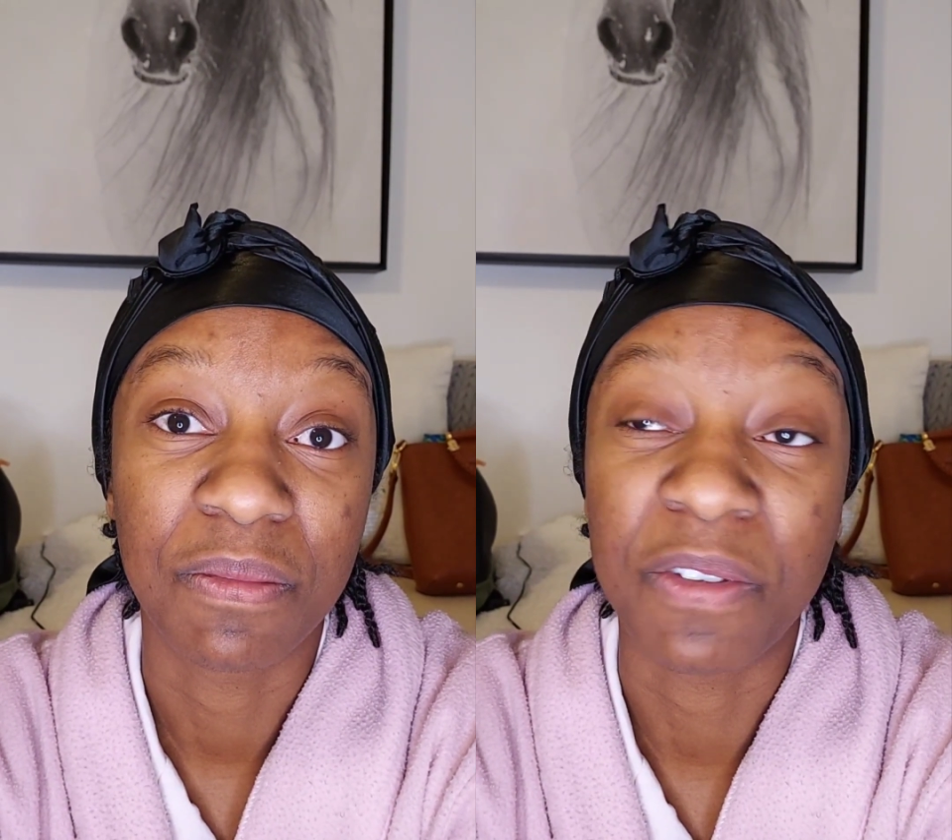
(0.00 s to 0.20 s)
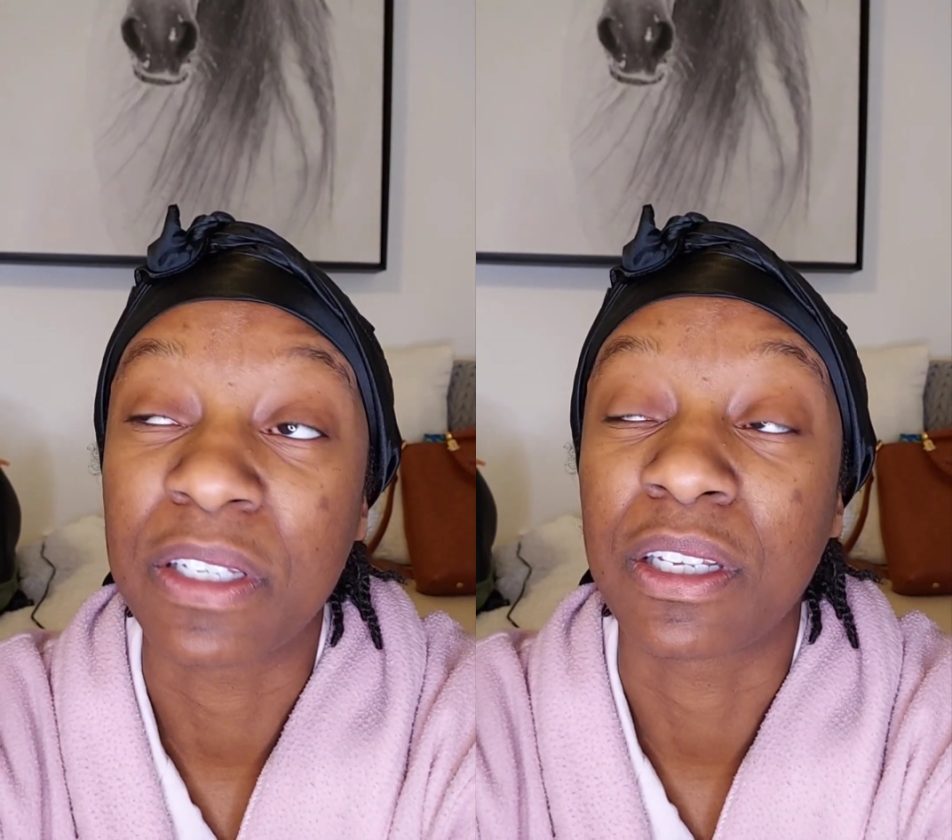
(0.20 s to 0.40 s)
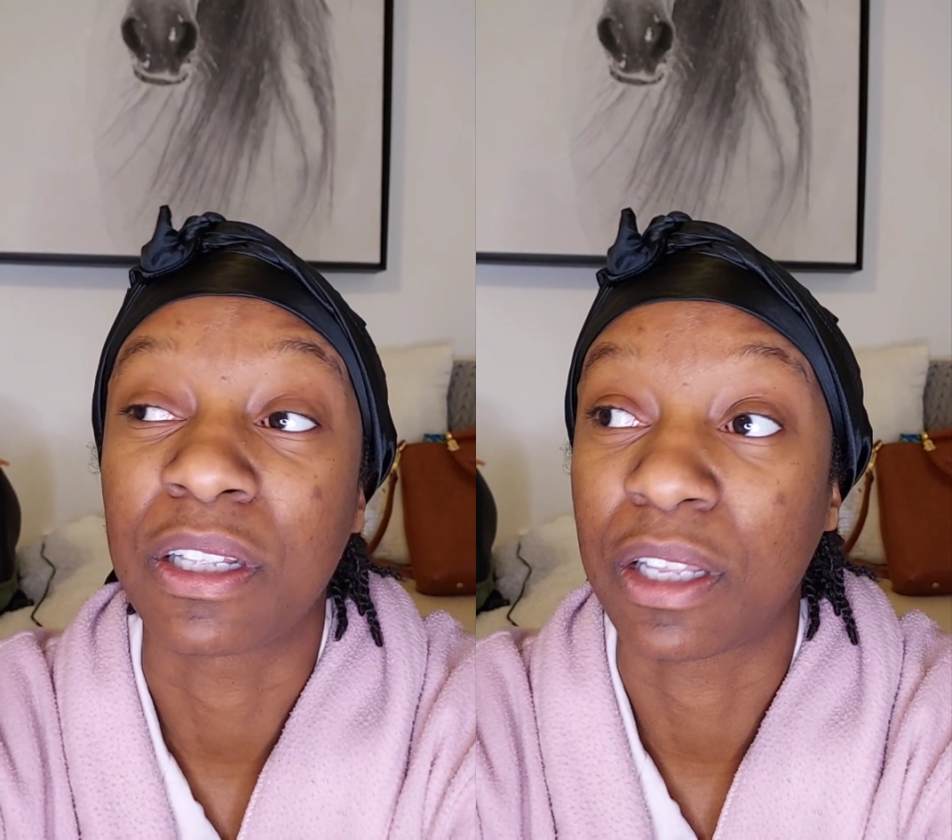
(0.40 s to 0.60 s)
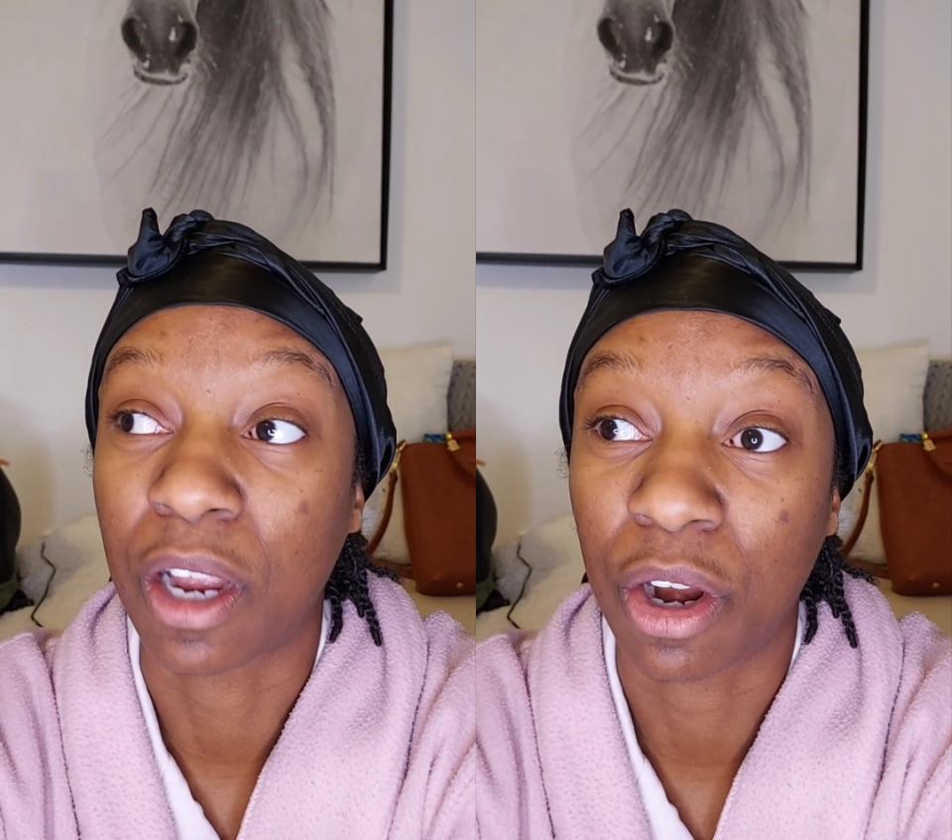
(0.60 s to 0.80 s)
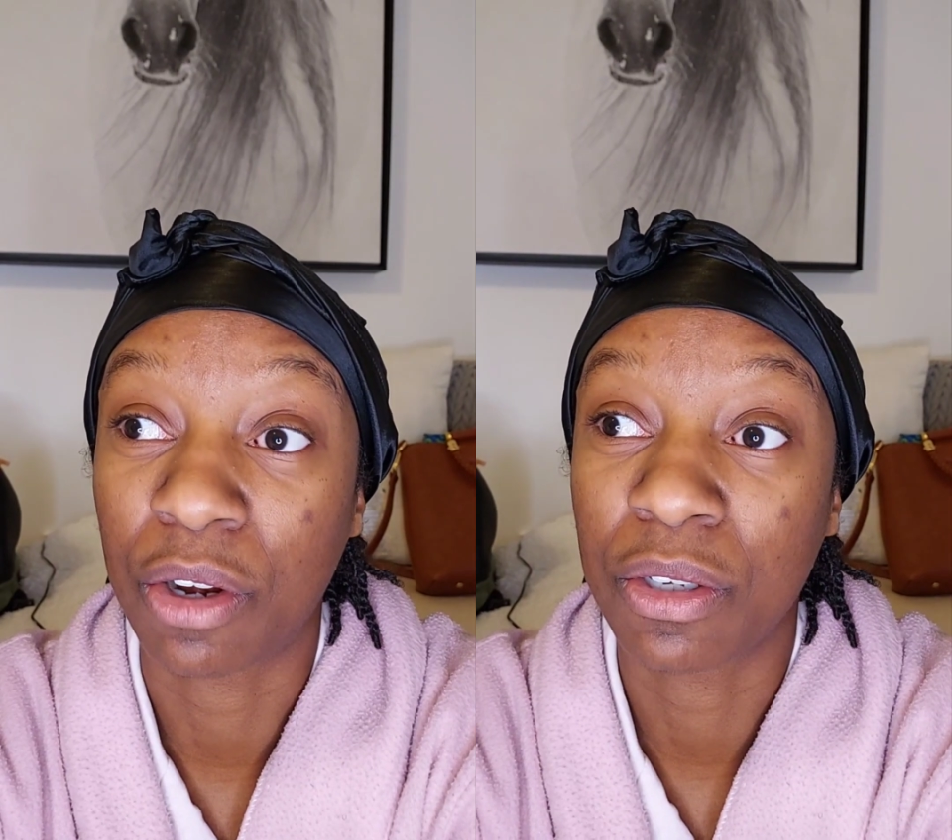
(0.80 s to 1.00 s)
physically
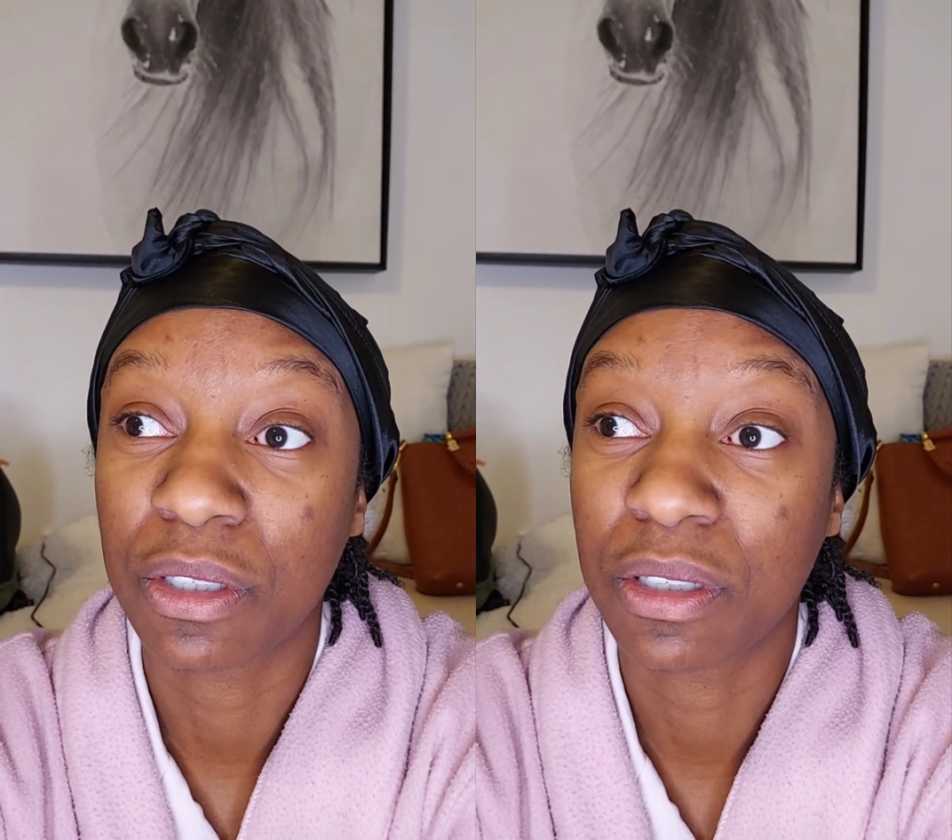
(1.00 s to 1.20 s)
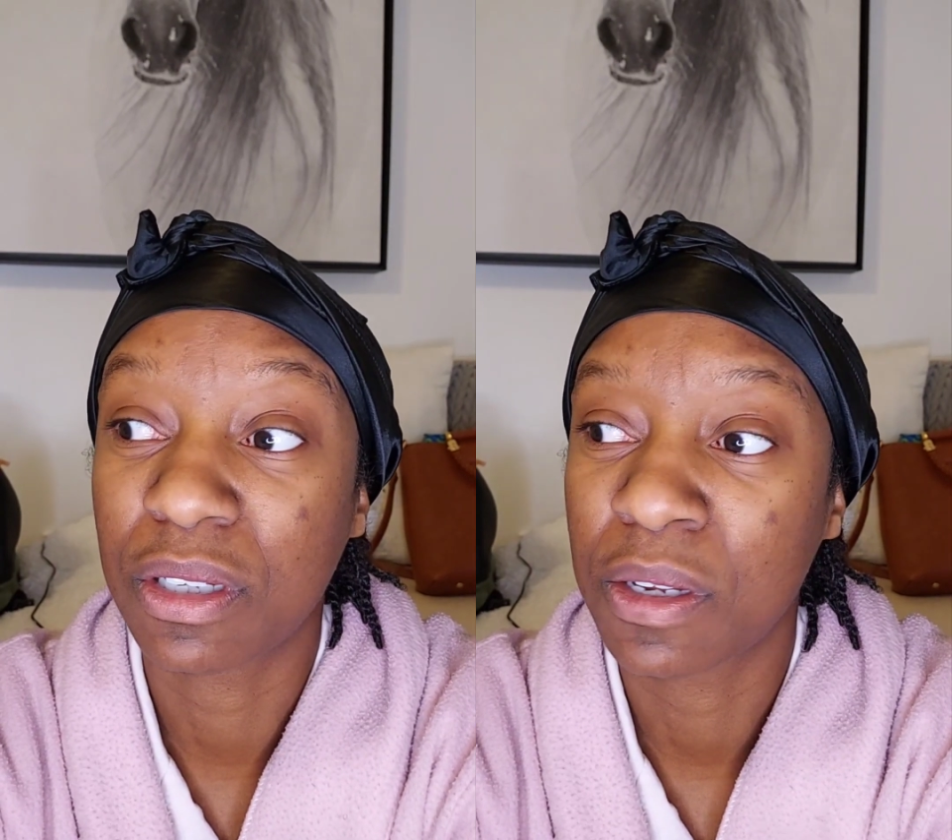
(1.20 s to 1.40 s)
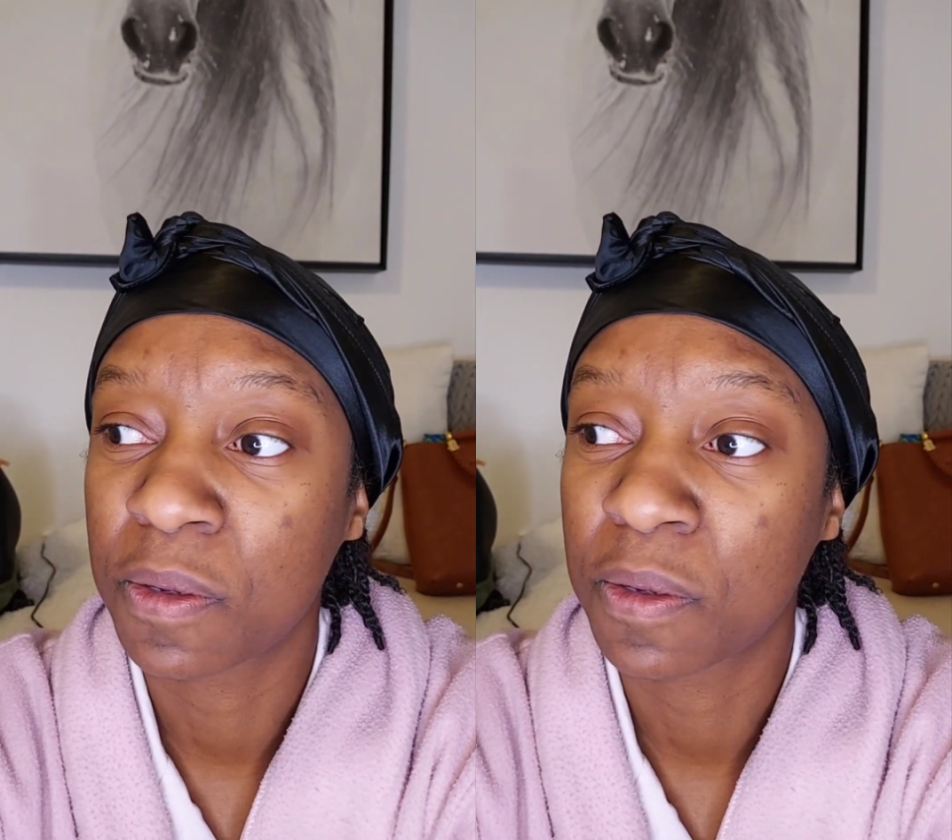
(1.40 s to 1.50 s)
hurts.